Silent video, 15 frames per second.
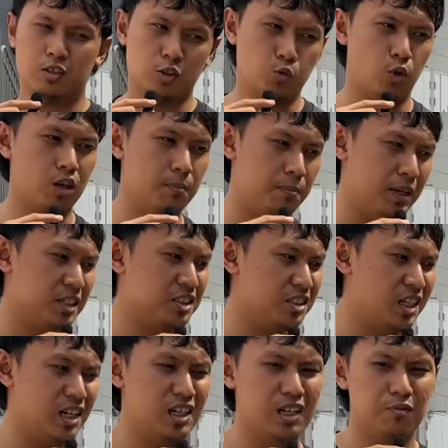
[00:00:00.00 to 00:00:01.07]
squat, bench,
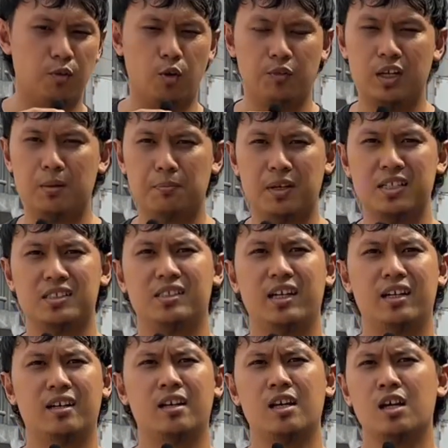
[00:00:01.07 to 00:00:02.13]
deadlift, overhead press,
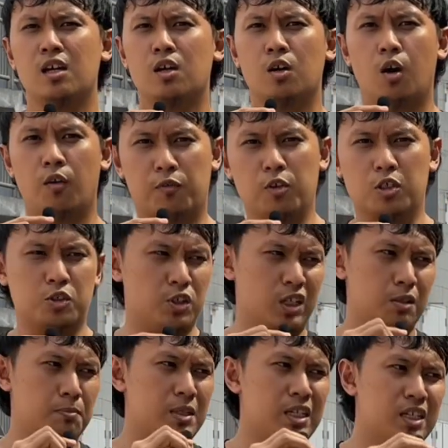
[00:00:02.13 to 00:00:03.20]
then of course you're going to
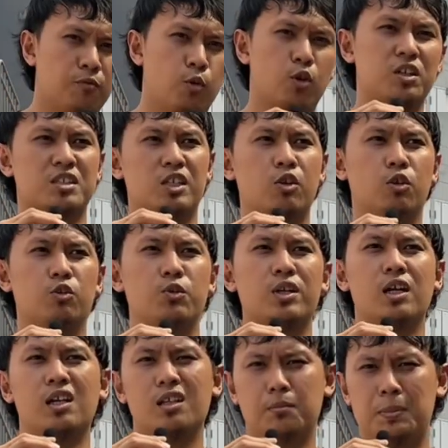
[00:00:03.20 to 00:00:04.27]
be focusing on doing a
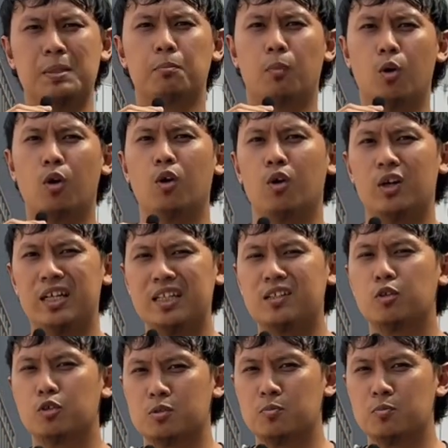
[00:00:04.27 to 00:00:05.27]
little bit more in those